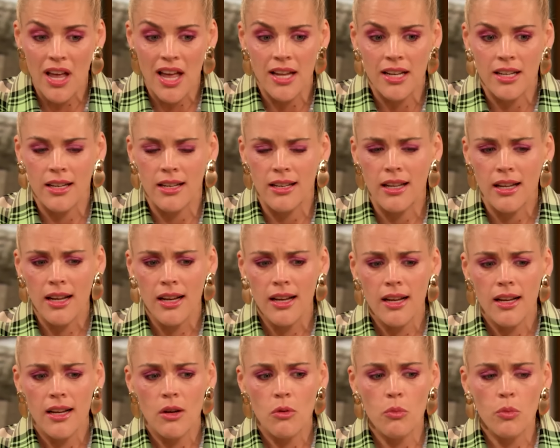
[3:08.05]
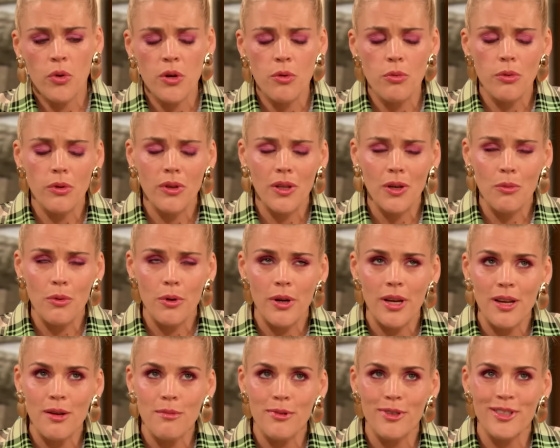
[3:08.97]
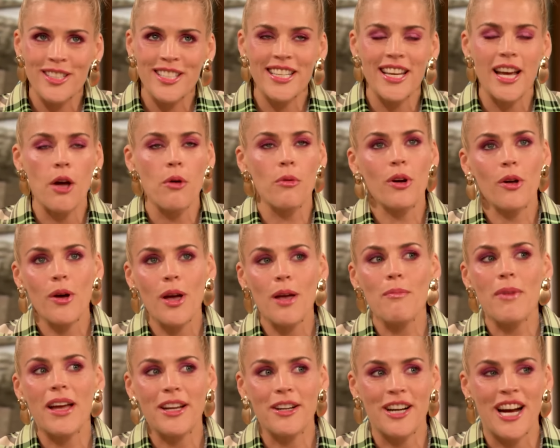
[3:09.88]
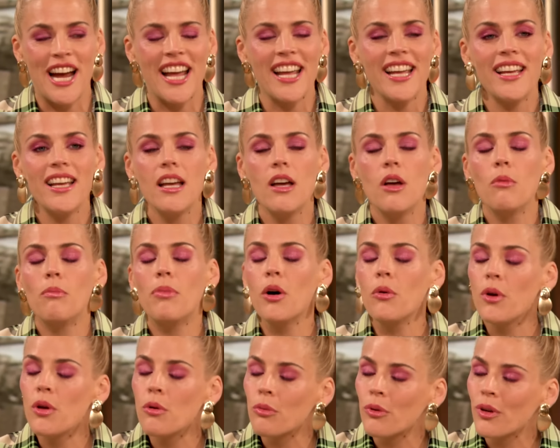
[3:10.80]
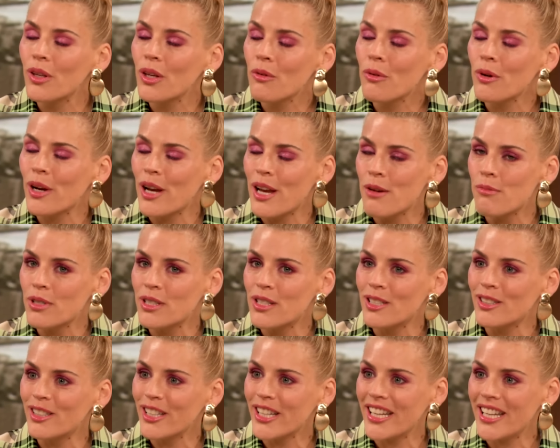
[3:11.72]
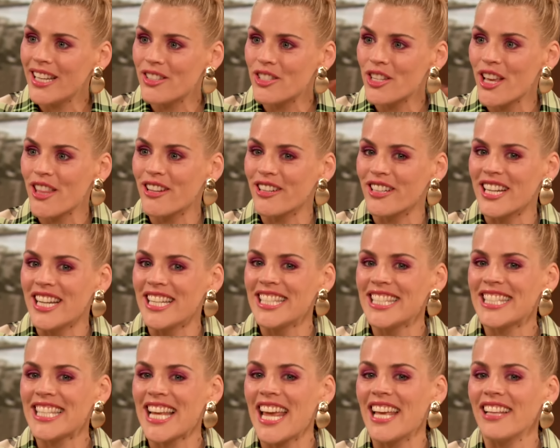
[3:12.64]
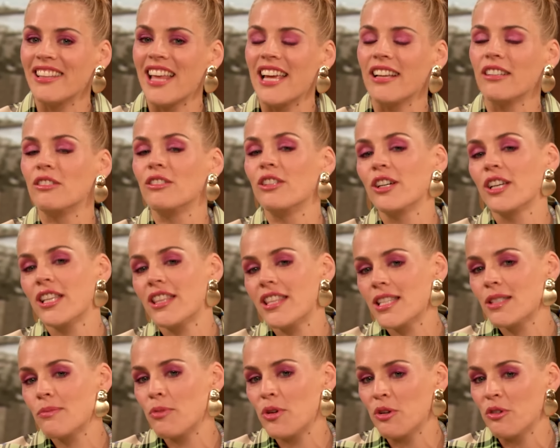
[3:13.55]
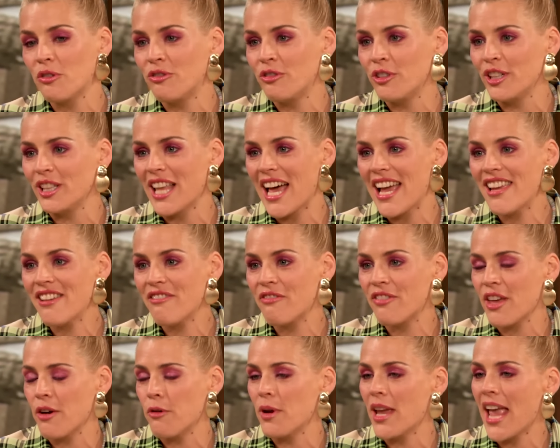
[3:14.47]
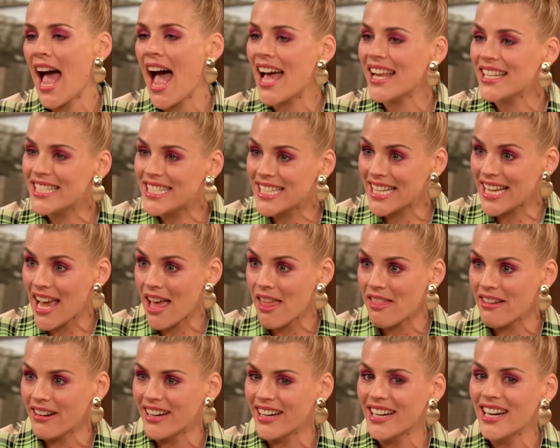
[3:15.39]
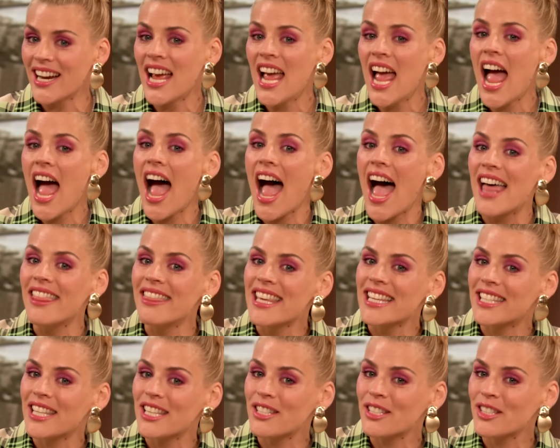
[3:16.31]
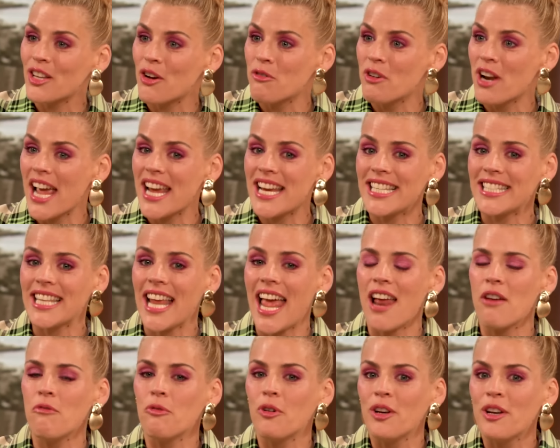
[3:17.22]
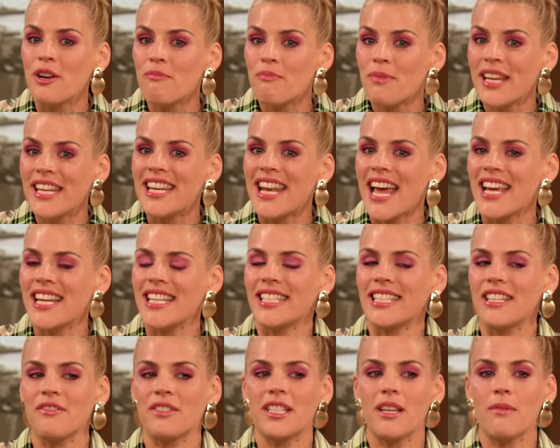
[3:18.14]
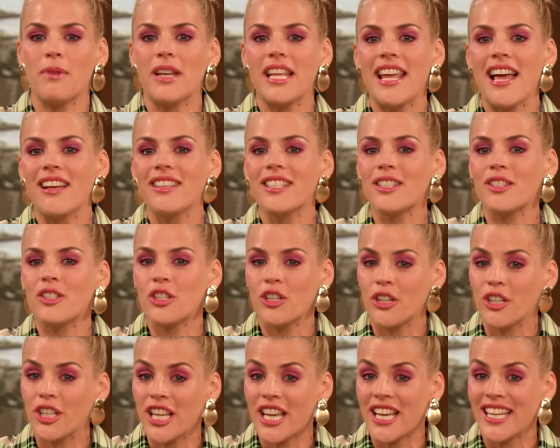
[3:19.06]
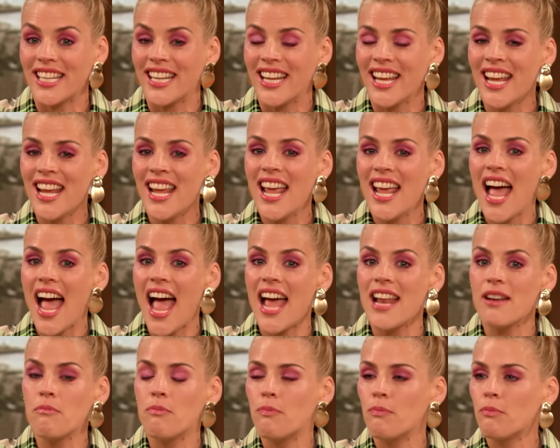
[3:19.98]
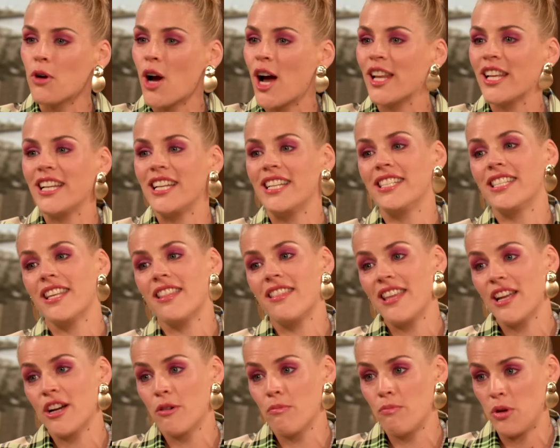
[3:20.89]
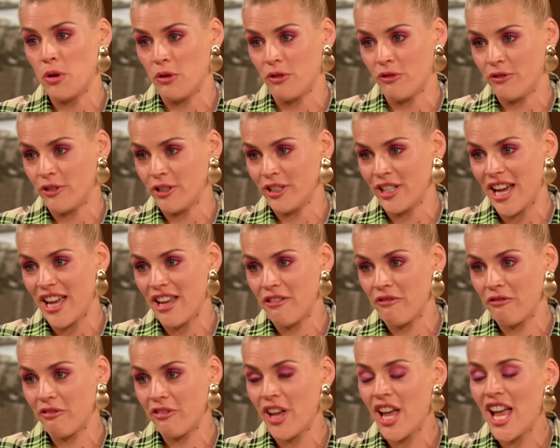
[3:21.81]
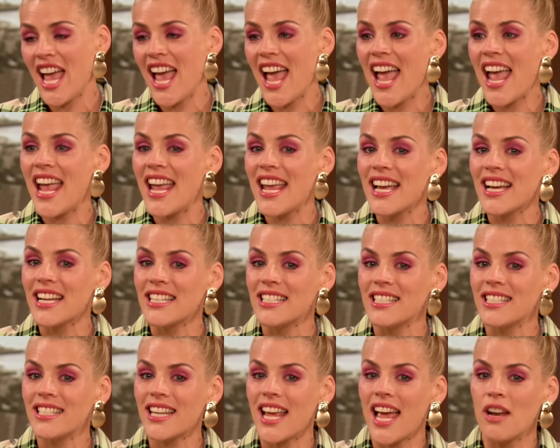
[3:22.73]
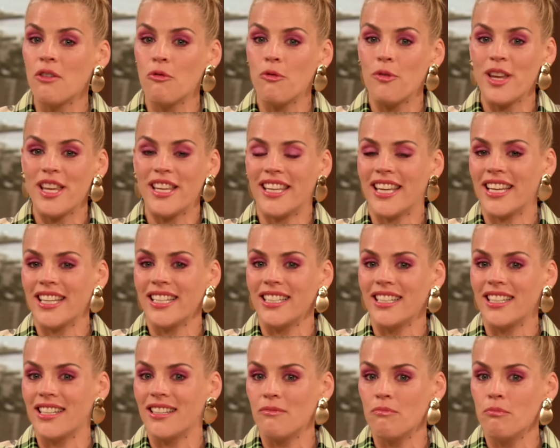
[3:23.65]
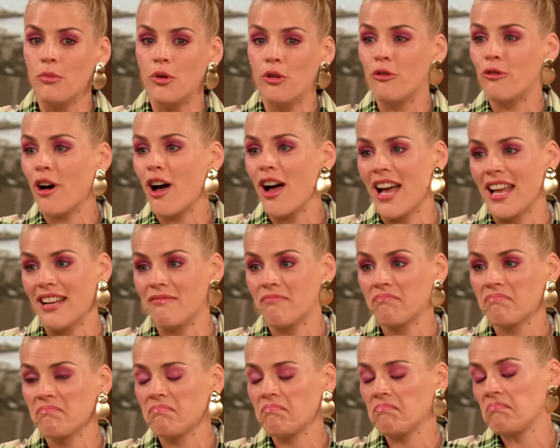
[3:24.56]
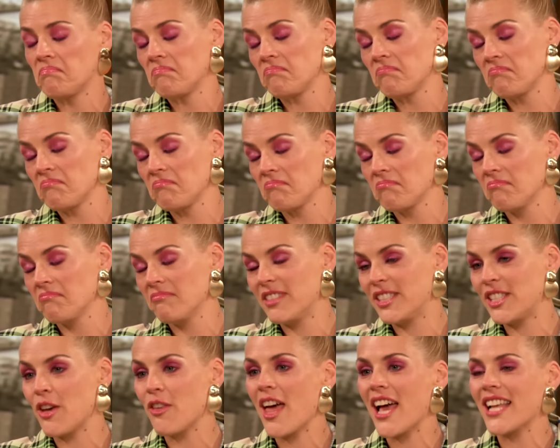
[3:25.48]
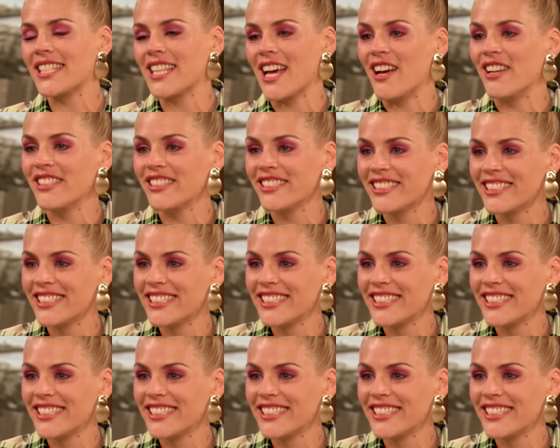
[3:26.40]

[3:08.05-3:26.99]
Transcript: And we really were able to, oh no, I might cry, but we really were able to look at each other and say, like, look at this beautiful life that we had together. And this is so nice. And wouldn't it be nice if somebody else took it and brought it into their beautiful life? And we can move on. So that's all.